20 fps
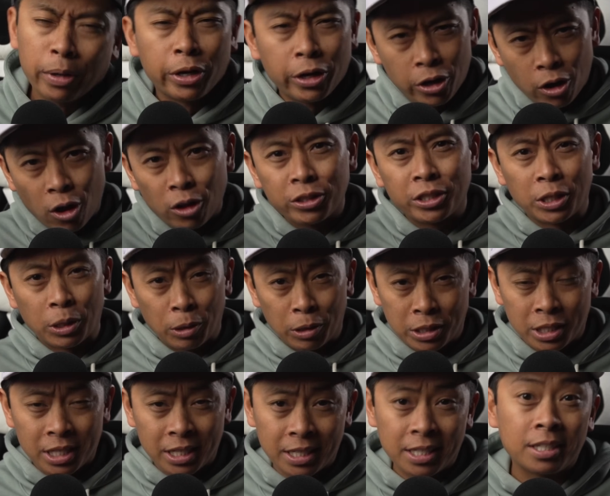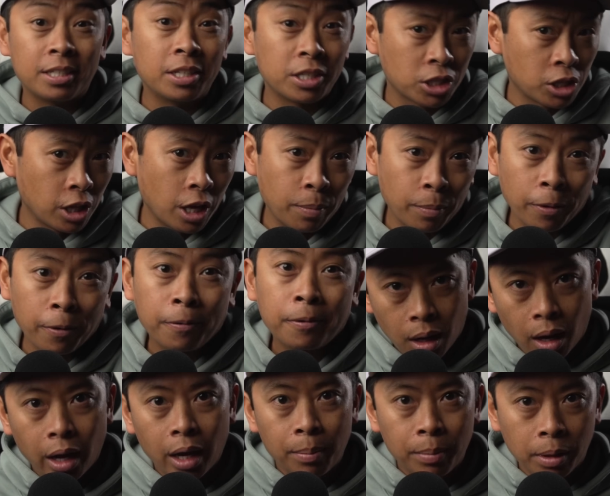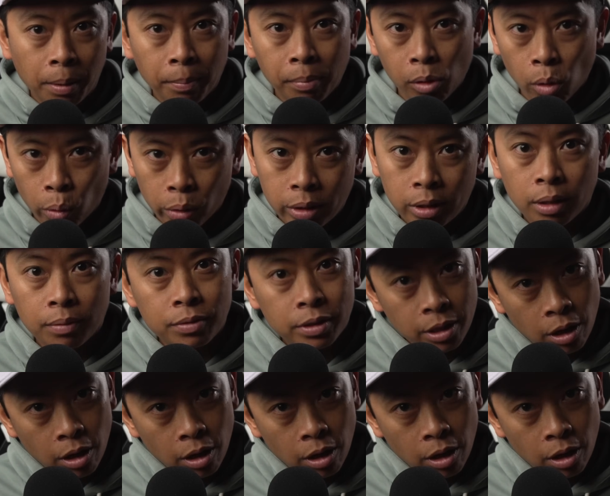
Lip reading: But in all seriousness, disclaimer, I am an employee of